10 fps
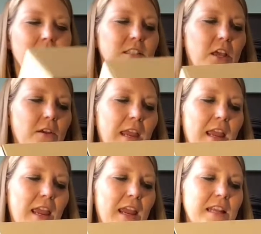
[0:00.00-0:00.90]
So
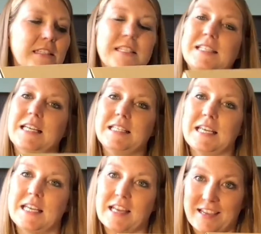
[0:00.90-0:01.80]
it is the
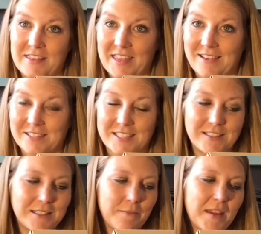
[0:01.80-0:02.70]

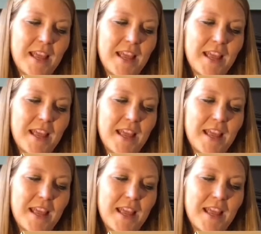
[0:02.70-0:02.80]
CT9000.